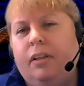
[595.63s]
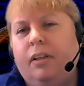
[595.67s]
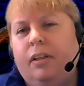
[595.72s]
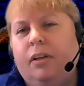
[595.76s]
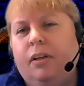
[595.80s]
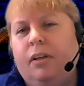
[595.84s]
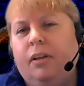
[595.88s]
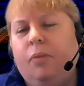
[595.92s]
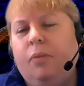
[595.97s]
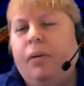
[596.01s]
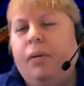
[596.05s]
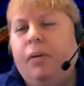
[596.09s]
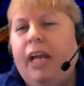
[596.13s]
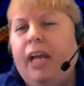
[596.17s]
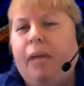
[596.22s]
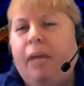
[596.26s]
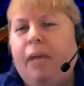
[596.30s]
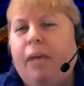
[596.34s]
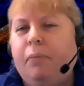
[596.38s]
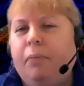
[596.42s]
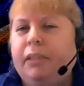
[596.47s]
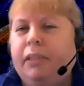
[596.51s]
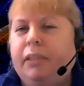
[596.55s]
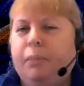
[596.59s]
What
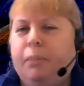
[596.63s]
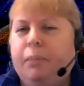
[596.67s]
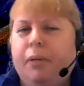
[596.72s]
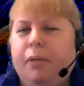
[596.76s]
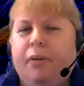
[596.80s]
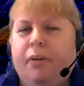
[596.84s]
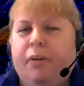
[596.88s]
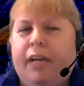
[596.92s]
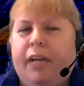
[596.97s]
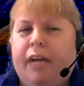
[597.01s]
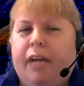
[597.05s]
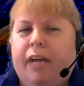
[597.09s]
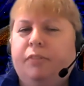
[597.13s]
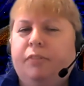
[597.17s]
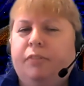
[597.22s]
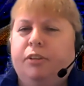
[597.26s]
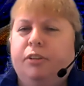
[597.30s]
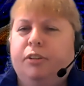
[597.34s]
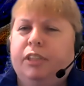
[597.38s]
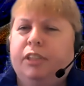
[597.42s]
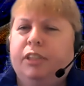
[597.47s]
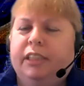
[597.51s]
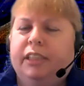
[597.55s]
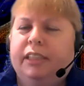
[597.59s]
happened to Mary after
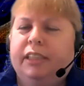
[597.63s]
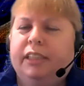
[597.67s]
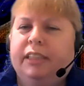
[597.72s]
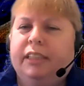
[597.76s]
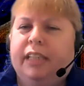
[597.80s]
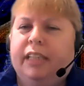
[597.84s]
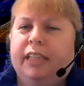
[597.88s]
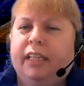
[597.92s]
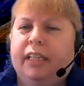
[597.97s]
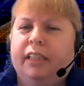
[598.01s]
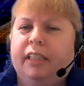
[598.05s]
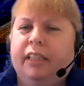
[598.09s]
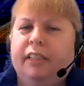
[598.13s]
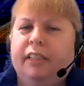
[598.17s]
Jesus' death?